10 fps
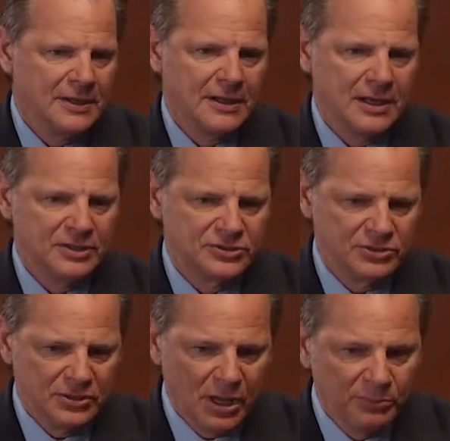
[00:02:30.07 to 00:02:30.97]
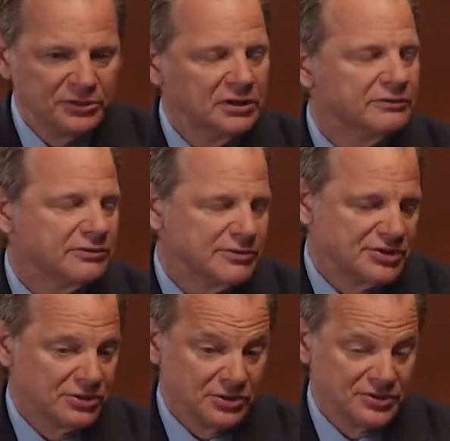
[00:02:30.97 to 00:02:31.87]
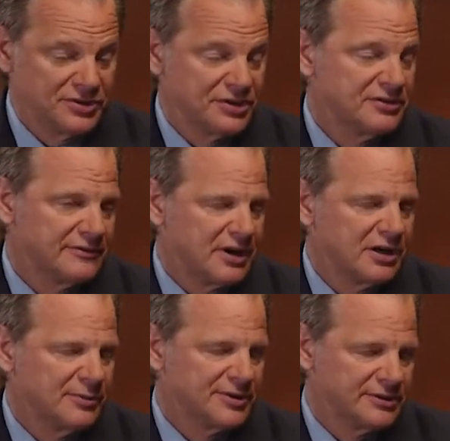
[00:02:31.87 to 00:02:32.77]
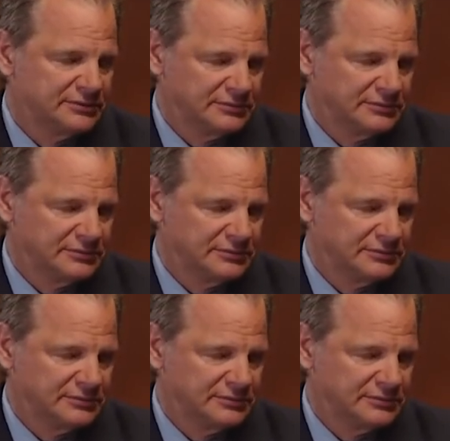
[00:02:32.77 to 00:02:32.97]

uh, to help deliver returns in this environment?